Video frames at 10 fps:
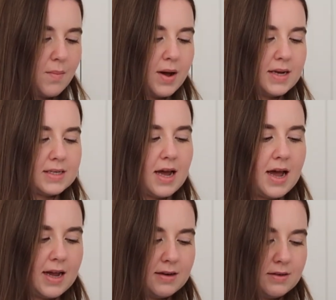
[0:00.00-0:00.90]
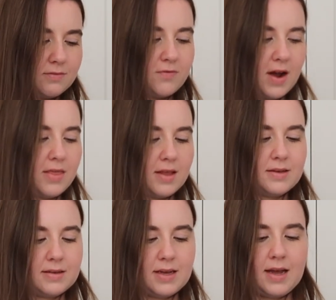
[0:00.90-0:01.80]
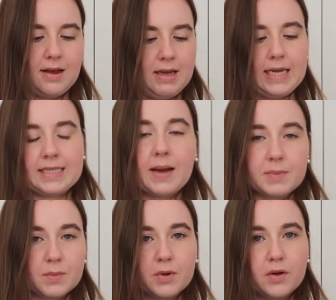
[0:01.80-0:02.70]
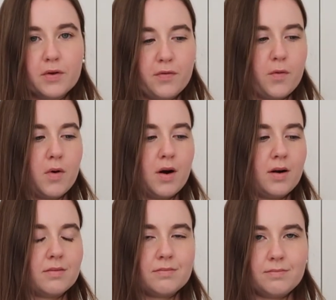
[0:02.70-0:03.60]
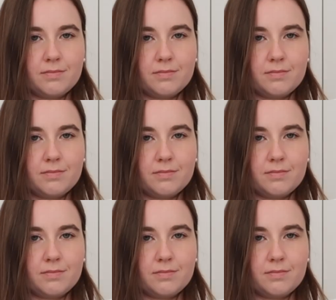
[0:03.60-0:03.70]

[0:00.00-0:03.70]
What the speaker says: but I find this acceptable for